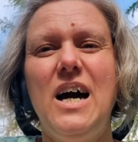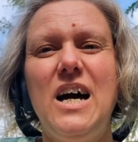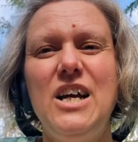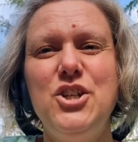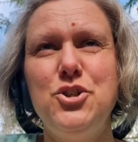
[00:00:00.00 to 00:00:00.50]

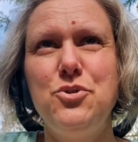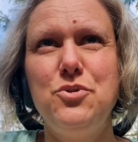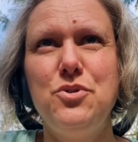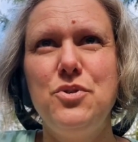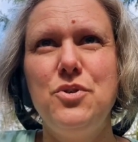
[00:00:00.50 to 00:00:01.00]
I
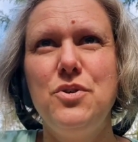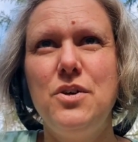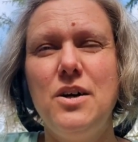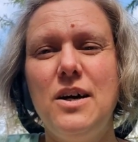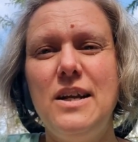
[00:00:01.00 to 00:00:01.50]
should
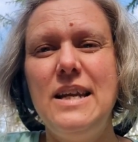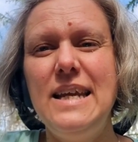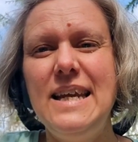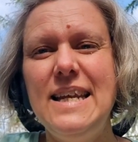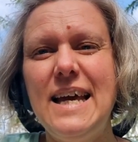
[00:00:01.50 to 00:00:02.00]

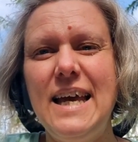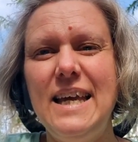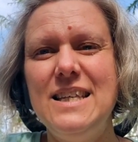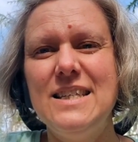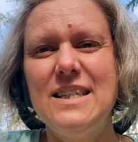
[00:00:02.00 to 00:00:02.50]
need
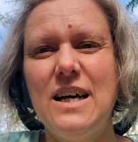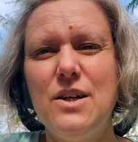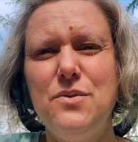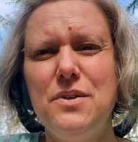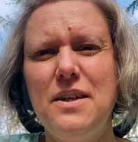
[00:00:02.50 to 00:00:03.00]

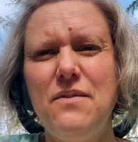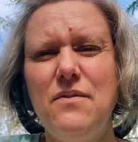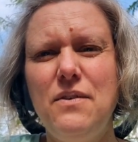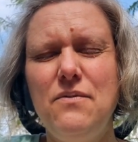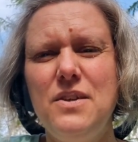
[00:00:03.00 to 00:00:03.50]

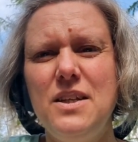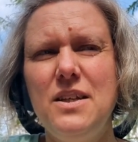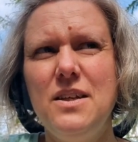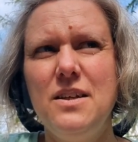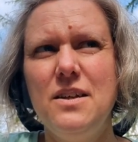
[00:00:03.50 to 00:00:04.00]

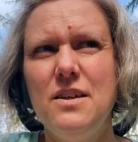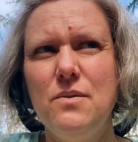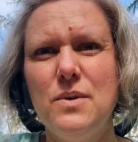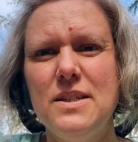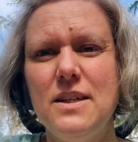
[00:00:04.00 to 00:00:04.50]
850,
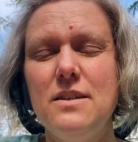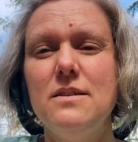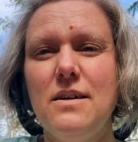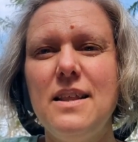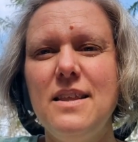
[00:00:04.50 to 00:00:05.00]
was it?
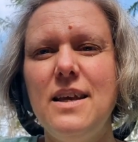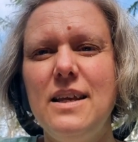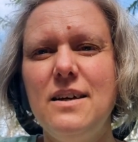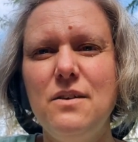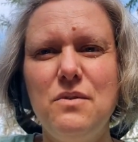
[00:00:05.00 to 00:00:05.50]
I think
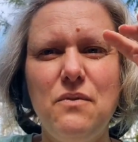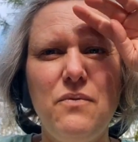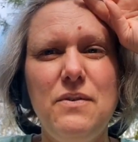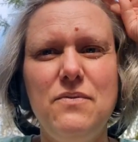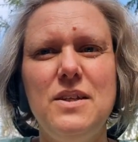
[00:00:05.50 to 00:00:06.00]

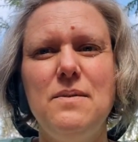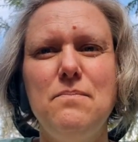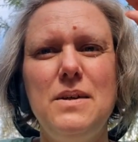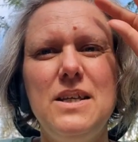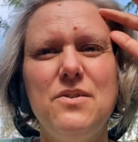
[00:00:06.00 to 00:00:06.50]
850
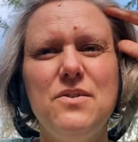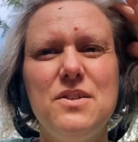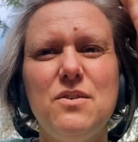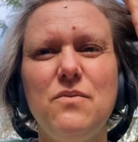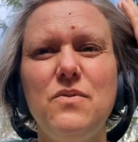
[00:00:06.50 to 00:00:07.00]

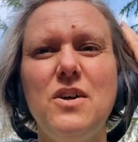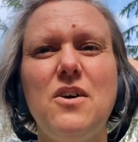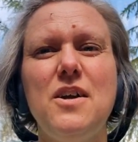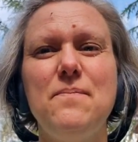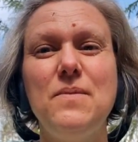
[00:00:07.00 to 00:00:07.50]
meters of
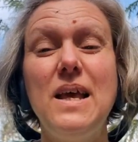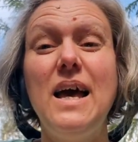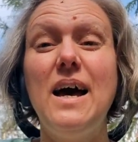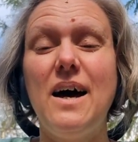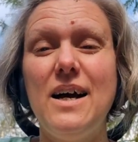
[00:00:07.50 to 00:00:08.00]
yarn.
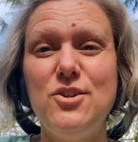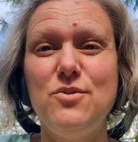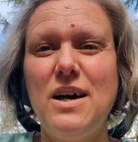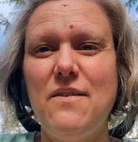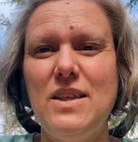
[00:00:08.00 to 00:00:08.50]
I
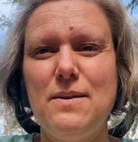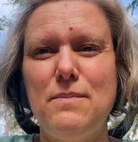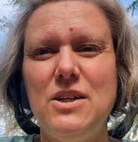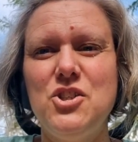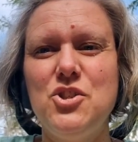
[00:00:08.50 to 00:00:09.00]
don't have that
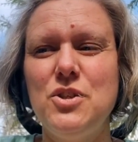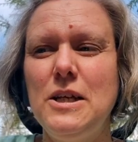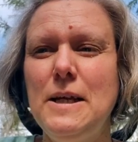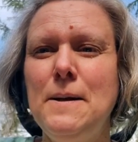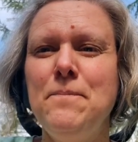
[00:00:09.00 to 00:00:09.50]
much,
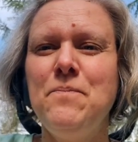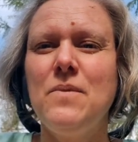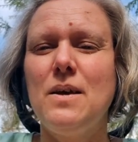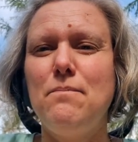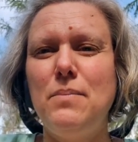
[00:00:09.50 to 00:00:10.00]

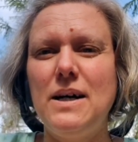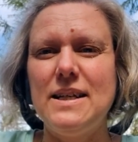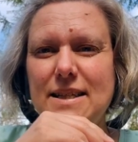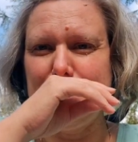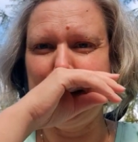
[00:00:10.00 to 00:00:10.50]

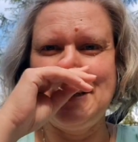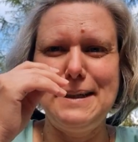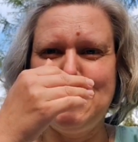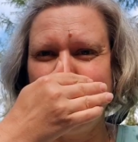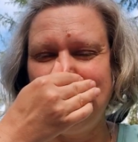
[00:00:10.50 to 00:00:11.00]
but
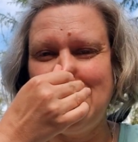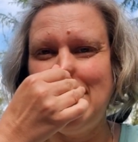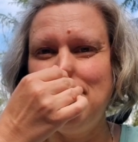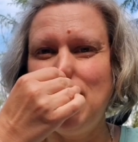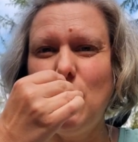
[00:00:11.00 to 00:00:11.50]

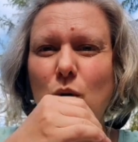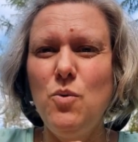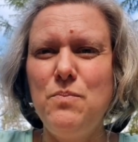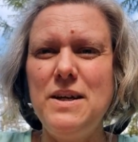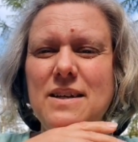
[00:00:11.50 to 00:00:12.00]
I'm
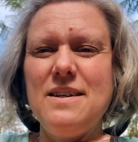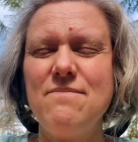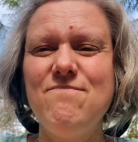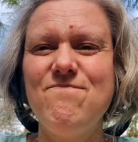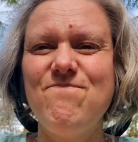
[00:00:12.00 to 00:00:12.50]
hoping